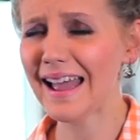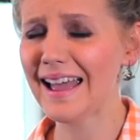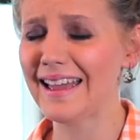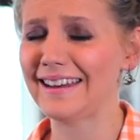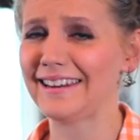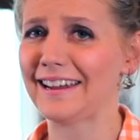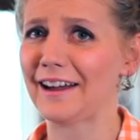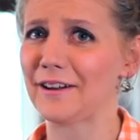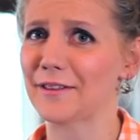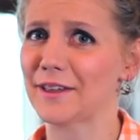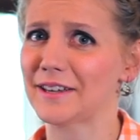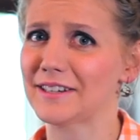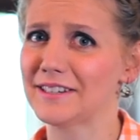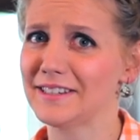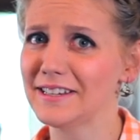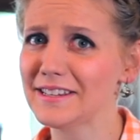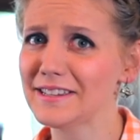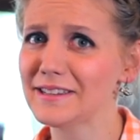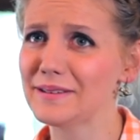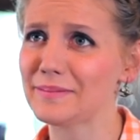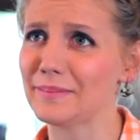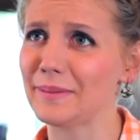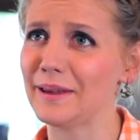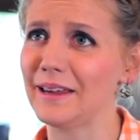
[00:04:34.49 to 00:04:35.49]
And now that
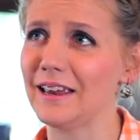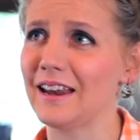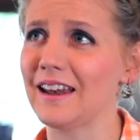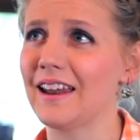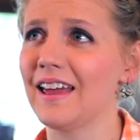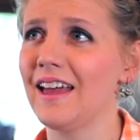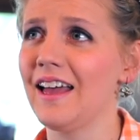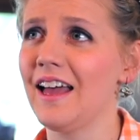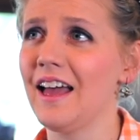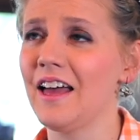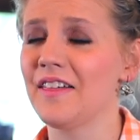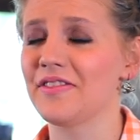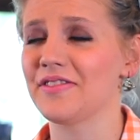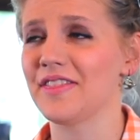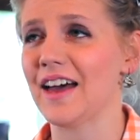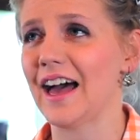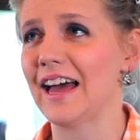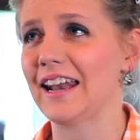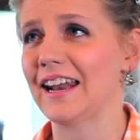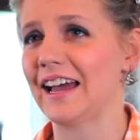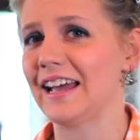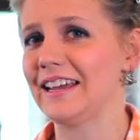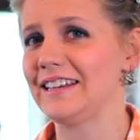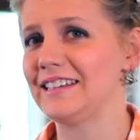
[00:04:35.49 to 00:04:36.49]
doesn't mean
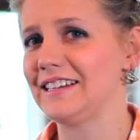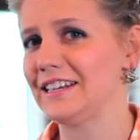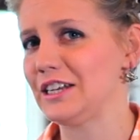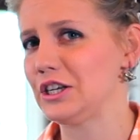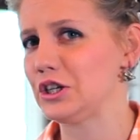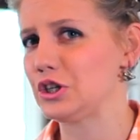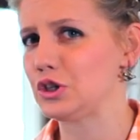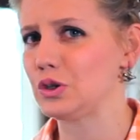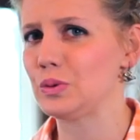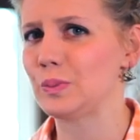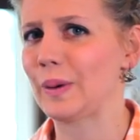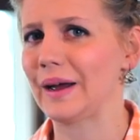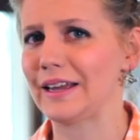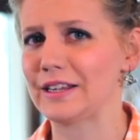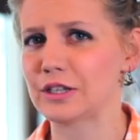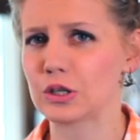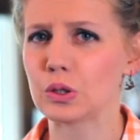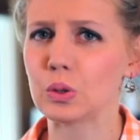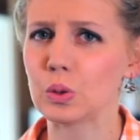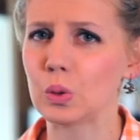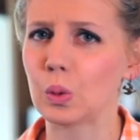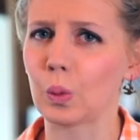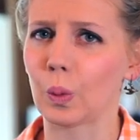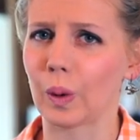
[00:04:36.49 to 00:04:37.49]
that I didn't do my
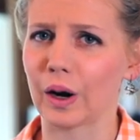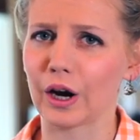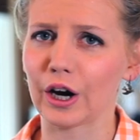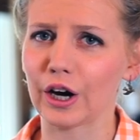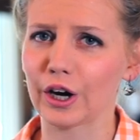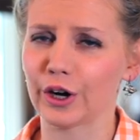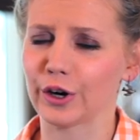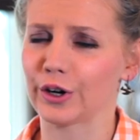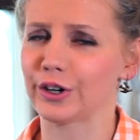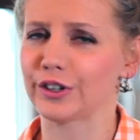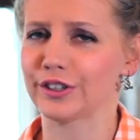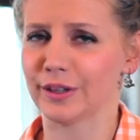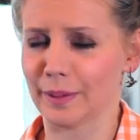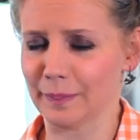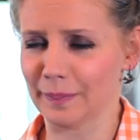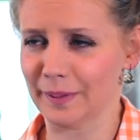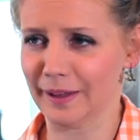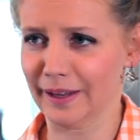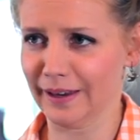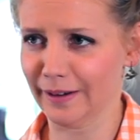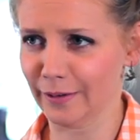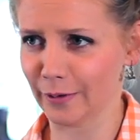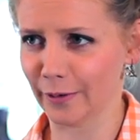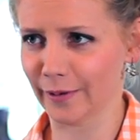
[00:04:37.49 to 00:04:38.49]
schoolwork or
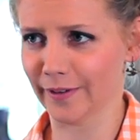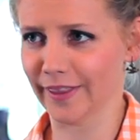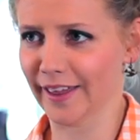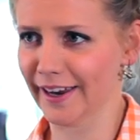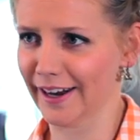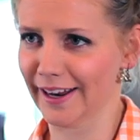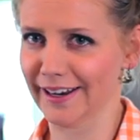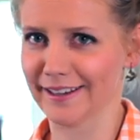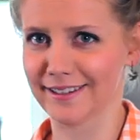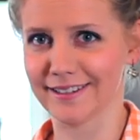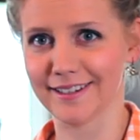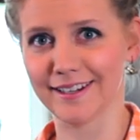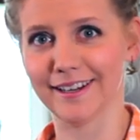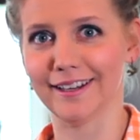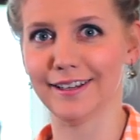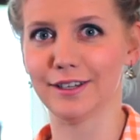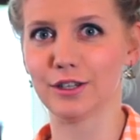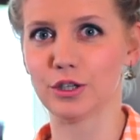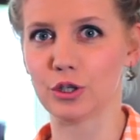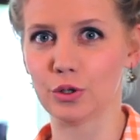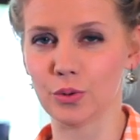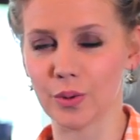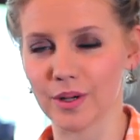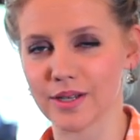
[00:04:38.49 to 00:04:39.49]
something or that I
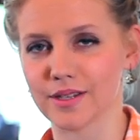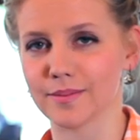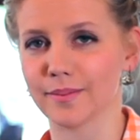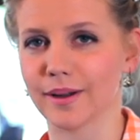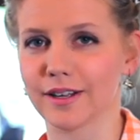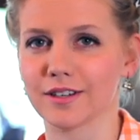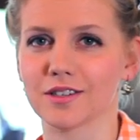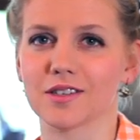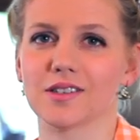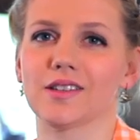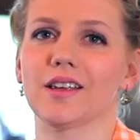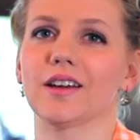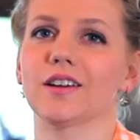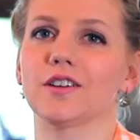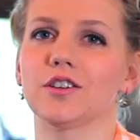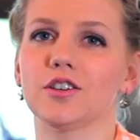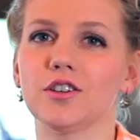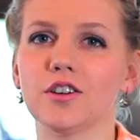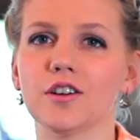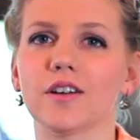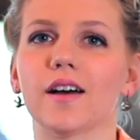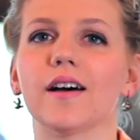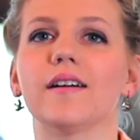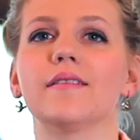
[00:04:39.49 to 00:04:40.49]
didn't do as much as I
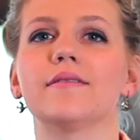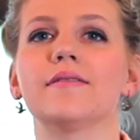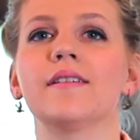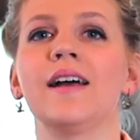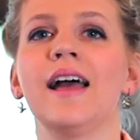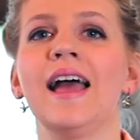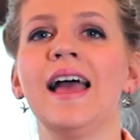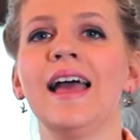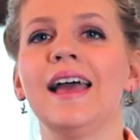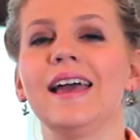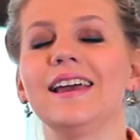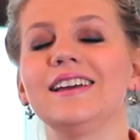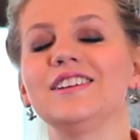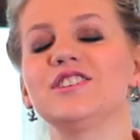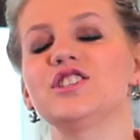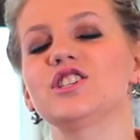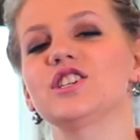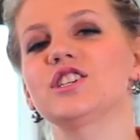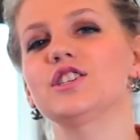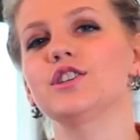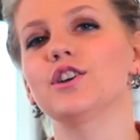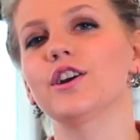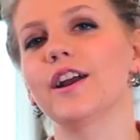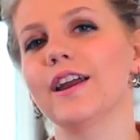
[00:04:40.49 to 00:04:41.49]
should have. It's
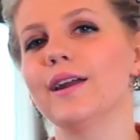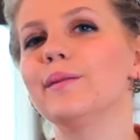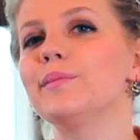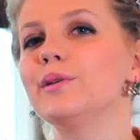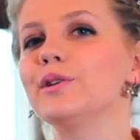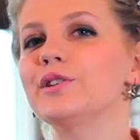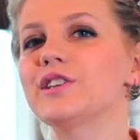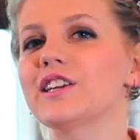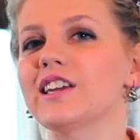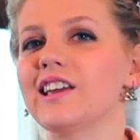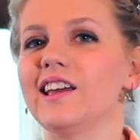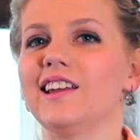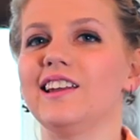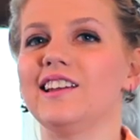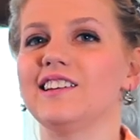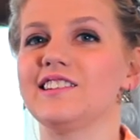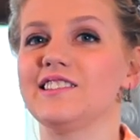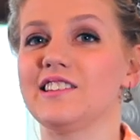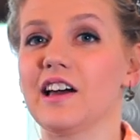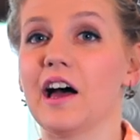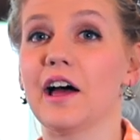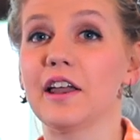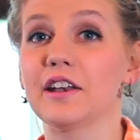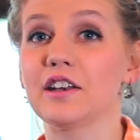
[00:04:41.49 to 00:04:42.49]
just you're able to get
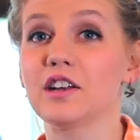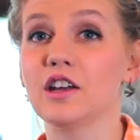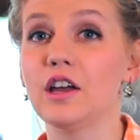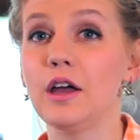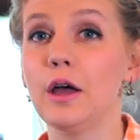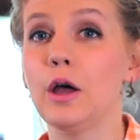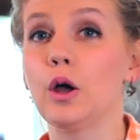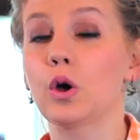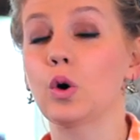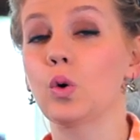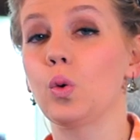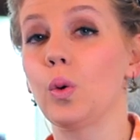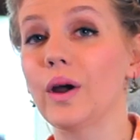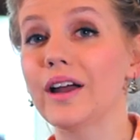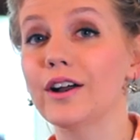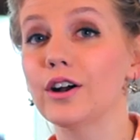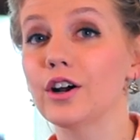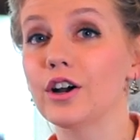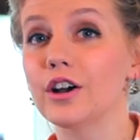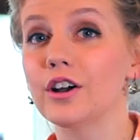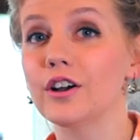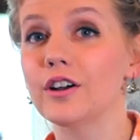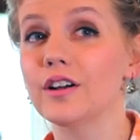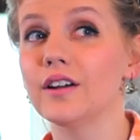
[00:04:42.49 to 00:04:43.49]
it done
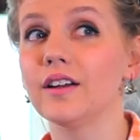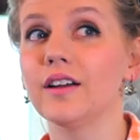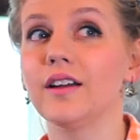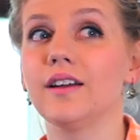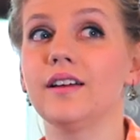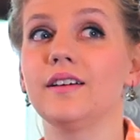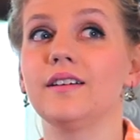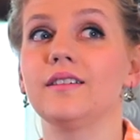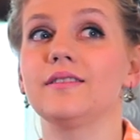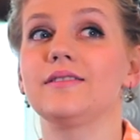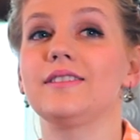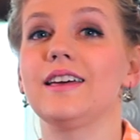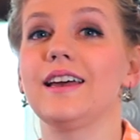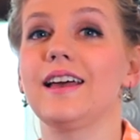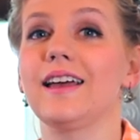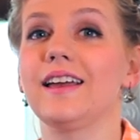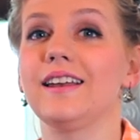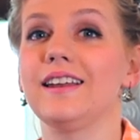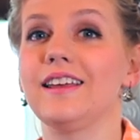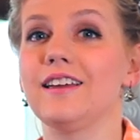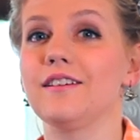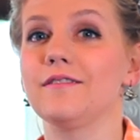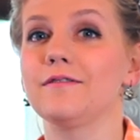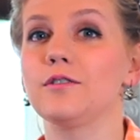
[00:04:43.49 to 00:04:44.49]
quicker
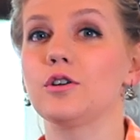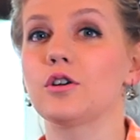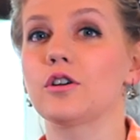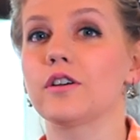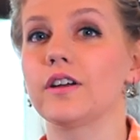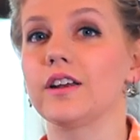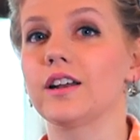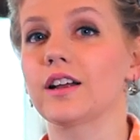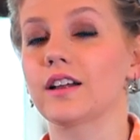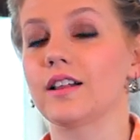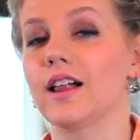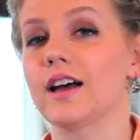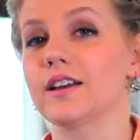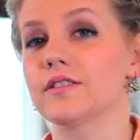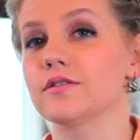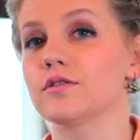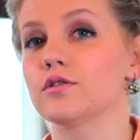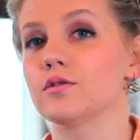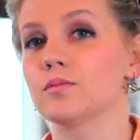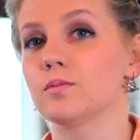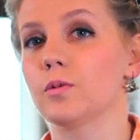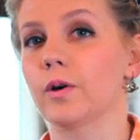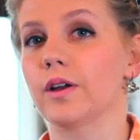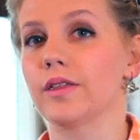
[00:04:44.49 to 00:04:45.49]
than if you're in a
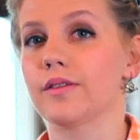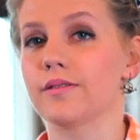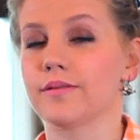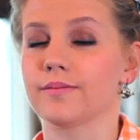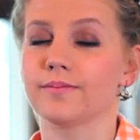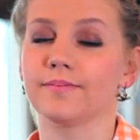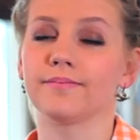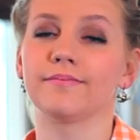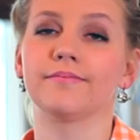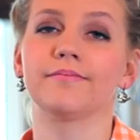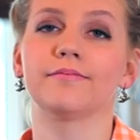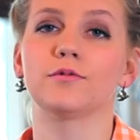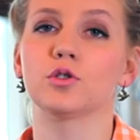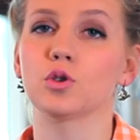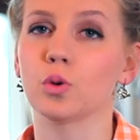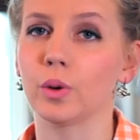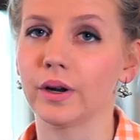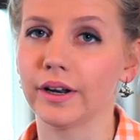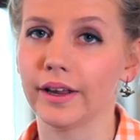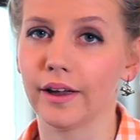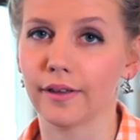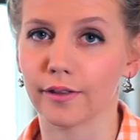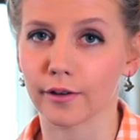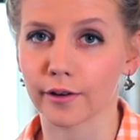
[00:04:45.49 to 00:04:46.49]
classroom with
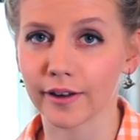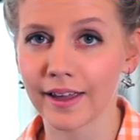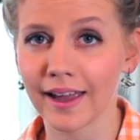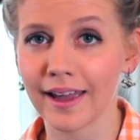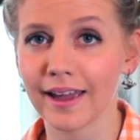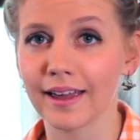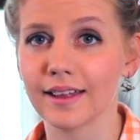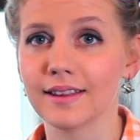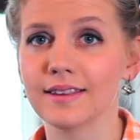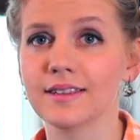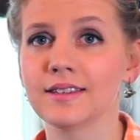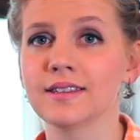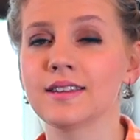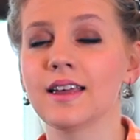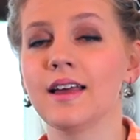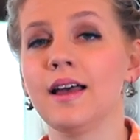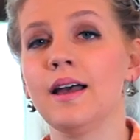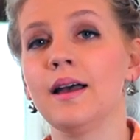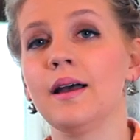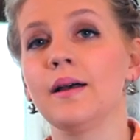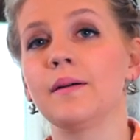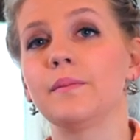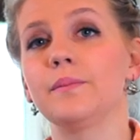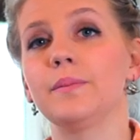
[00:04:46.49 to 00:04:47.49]
20 other kids
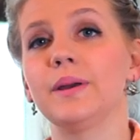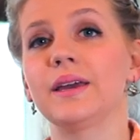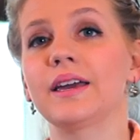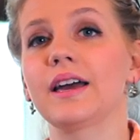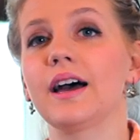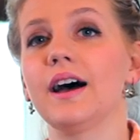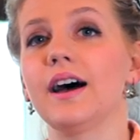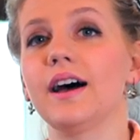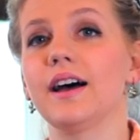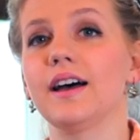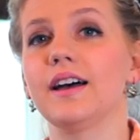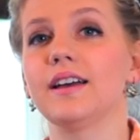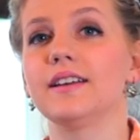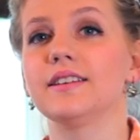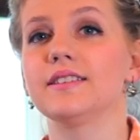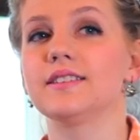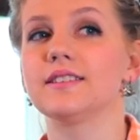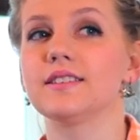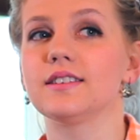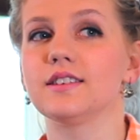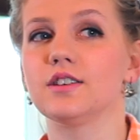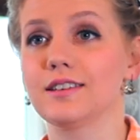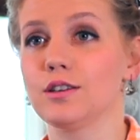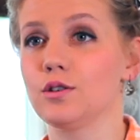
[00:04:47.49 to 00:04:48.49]

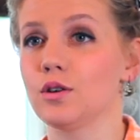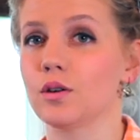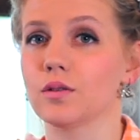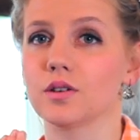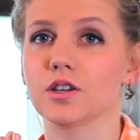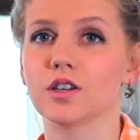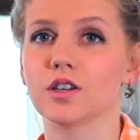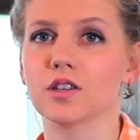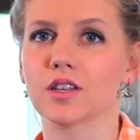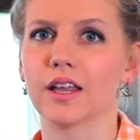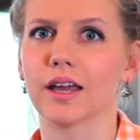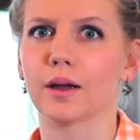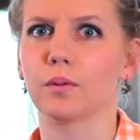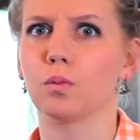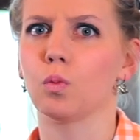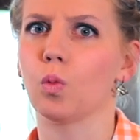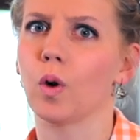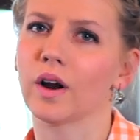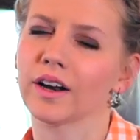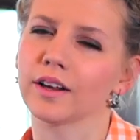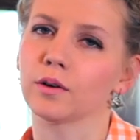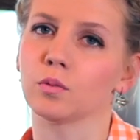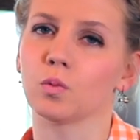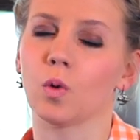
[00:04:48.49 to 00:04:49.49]
because you know it's just like
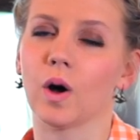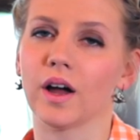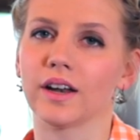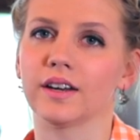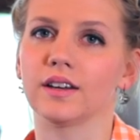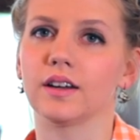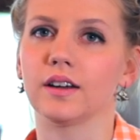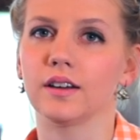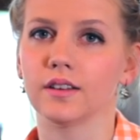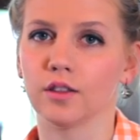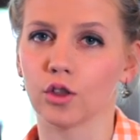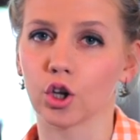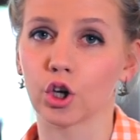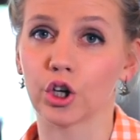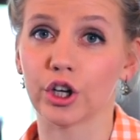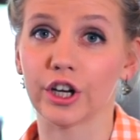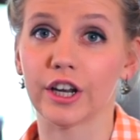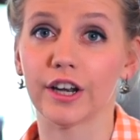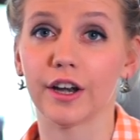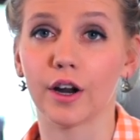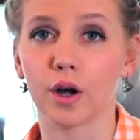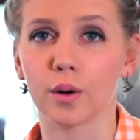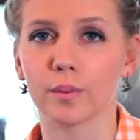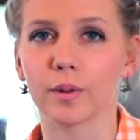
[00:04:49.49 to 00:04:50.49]
one-on-one -one
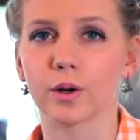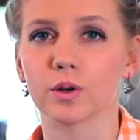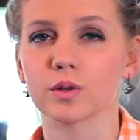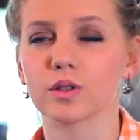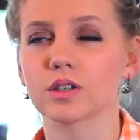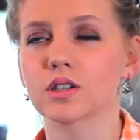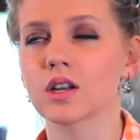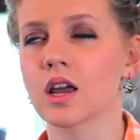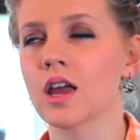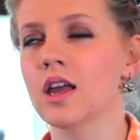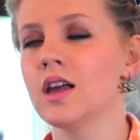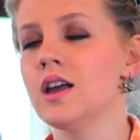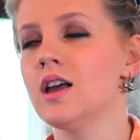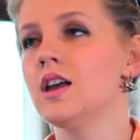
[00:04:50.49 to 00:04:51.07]
learning almost.